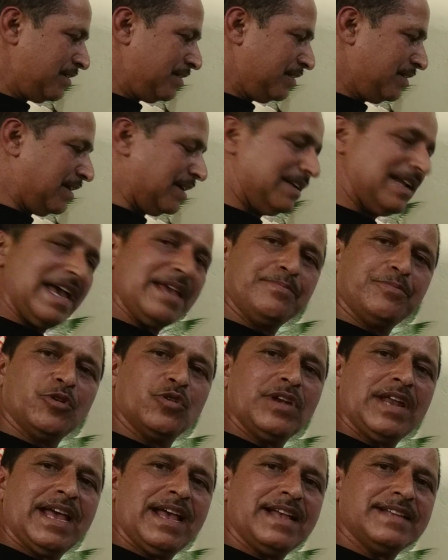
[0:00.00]
the
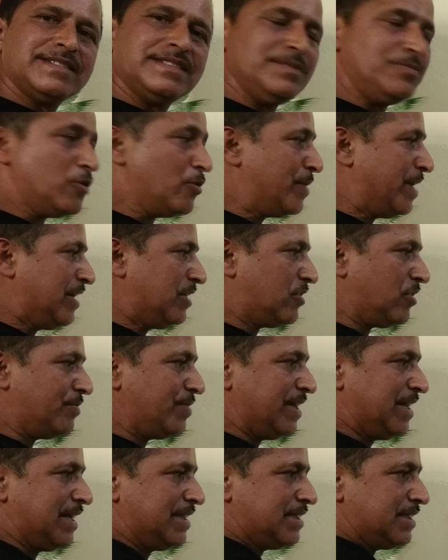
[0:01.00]
dipole has the moment of
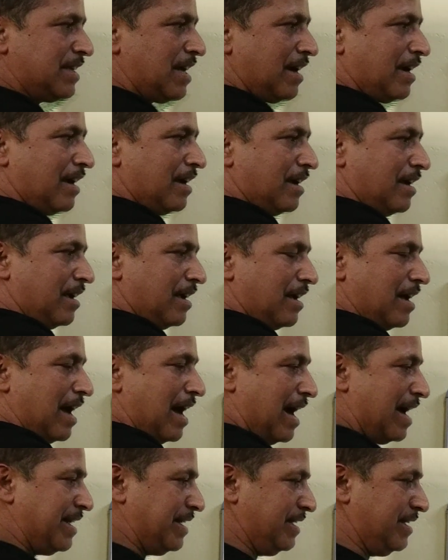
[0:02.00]
inertia
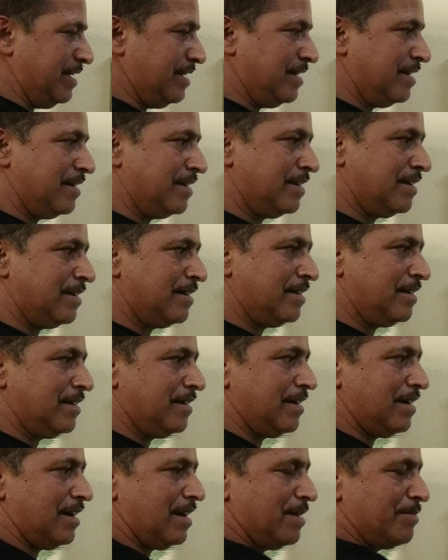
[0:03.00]
I
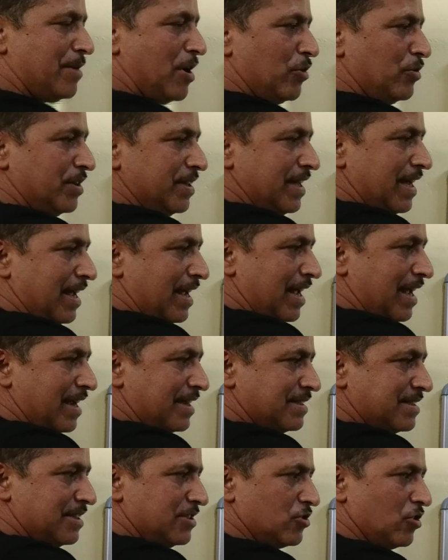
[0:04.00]
about the
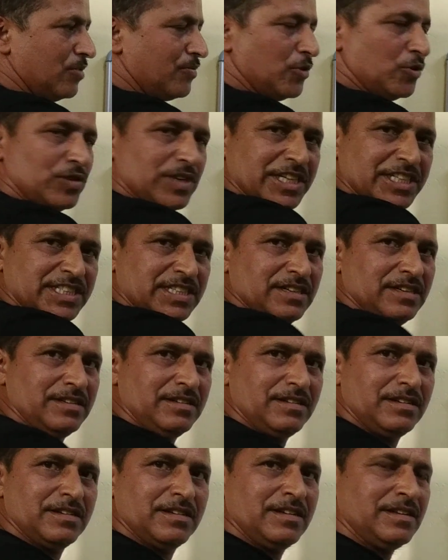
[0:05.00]
axis of
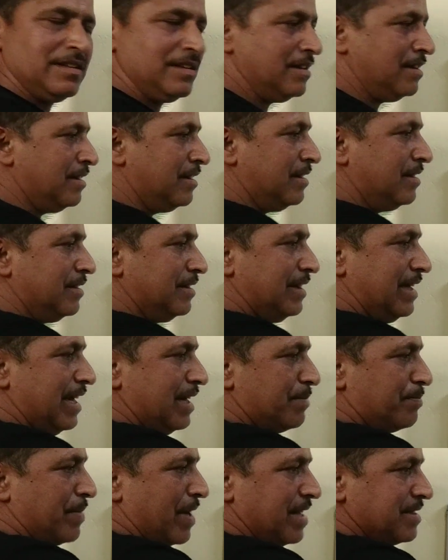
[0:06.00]
rotation
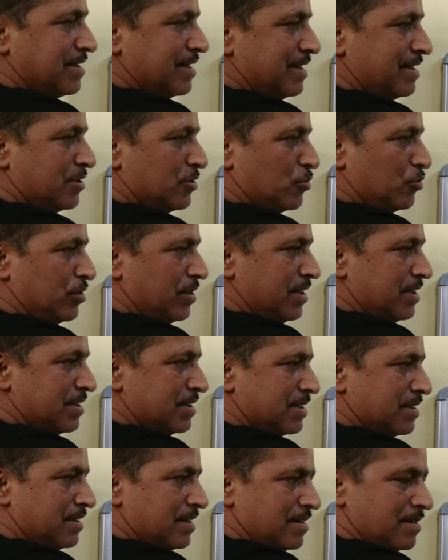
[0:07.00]
that passes through
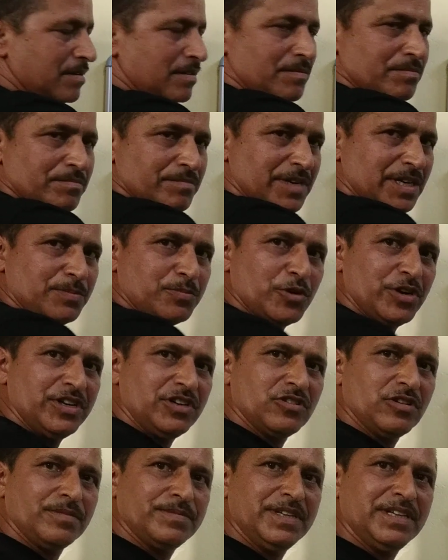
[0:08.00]
this
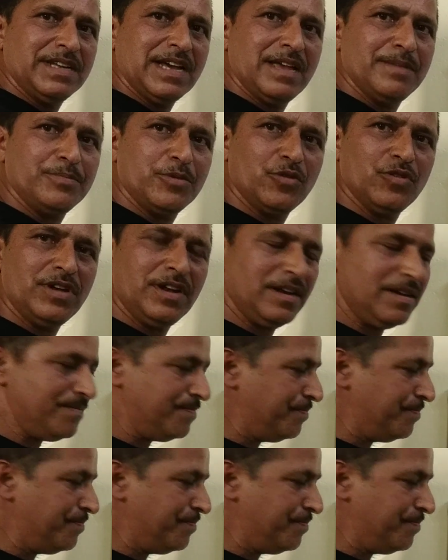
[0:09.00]
midpoint of the dipole,